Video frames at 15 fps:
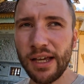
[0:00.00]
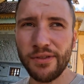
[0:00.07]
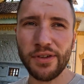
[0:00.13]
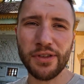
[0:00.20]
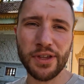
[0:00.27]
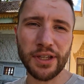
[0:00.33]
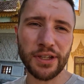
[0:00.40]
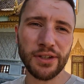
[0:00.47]
If
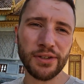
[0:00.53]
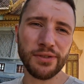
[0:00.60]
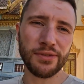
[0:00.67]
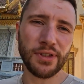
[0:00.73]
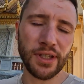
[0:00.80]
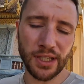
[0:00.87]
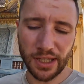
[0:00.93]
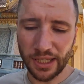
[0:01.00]
you think
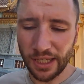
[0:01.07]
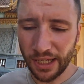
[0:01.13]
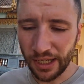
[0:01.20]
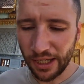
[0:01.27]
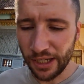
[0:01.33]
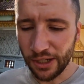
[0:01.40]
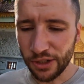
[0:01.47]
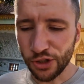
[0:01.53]
of the
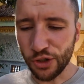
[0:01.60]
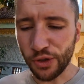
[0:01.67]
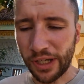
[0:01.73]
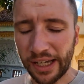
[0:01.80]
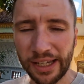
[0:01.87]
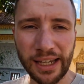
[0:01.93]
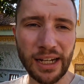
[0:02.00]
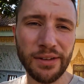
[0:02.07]

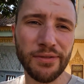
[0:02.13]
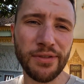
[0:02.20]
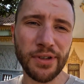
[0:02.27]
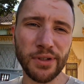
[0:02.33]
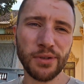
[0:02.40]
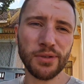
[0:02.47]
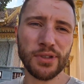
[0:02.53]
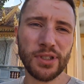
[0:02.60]
Chungek Killing
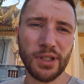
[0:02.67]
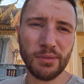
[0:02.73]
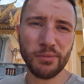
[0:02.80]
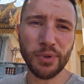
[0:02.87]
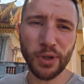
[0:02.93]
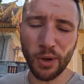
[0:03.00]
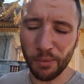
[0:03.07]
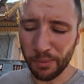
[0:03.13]
Fields
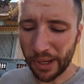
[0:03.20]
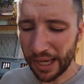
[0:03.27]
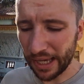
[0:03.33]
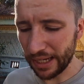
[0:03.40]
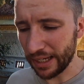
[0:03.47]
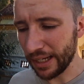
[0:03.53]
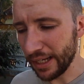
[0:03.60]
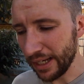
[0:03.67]
in Phnom
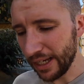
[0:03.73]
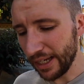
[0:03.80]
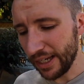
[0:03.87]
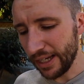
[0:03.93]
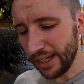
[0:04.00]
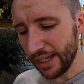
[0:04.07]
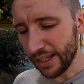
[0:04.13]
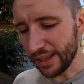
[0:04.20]
Penh,
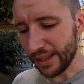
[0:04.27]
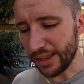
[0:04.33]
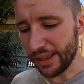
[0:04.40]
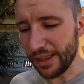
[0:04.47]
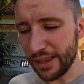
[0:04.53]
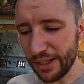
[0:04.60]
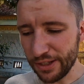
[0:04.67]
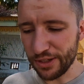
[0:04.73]

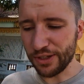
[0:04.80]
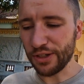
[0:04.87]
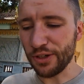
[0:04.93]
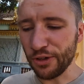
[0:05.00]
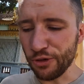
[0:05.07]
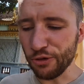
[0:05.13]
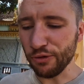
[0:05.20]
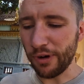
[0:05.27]
there's
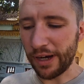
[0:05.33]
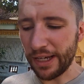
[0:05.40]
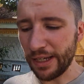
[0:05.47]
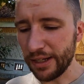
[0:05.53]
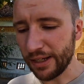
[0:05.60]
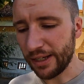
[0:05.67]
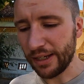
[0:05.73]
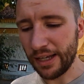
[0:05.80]

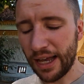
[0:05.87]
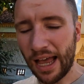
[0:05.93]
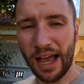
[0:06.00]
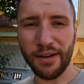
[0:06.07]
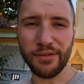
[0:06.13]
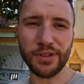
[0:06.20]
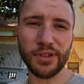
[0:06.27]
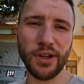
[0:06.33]
great
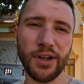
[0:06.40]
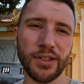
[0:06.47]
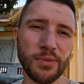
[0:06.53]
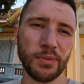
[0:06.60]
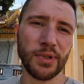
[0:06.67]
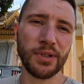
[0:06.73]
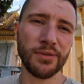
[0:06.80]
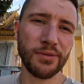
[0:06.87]

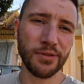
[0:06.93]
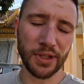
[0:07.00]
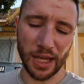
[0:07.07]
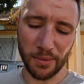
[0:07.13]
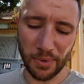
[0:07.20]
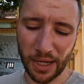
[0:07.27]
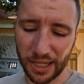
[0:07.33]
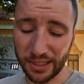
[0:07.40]
advertisement for
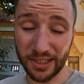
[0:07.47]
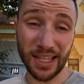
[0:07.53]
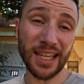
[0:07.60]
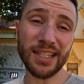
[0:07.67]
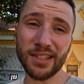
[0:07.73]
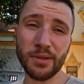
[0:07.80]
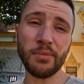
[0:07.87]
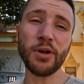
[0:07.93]
that place. It
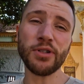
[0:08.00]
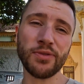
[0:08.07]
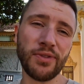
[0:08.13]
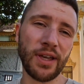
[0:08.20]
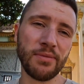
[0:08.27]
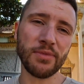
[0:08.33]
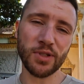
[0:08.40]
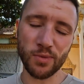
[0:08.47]
is the most
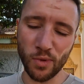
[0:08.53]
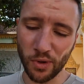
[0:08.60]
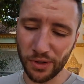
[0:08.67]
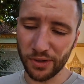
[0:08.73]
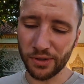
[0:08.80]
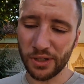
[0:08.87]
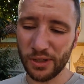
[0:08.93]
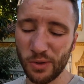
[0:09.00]
famous
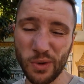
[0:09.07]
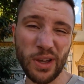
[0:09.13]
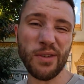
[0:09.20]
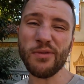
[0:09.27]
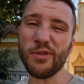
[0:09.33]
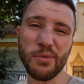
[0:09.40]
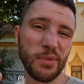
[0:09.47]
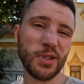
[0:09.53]
one, or
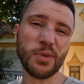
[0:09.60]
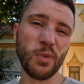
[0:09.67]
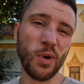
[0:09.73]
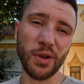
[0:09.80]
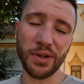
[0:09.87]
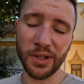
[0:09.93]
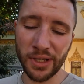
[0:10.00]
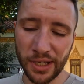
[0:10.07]
infamous
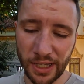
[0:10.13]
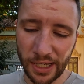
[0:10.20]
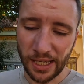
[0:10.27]
one,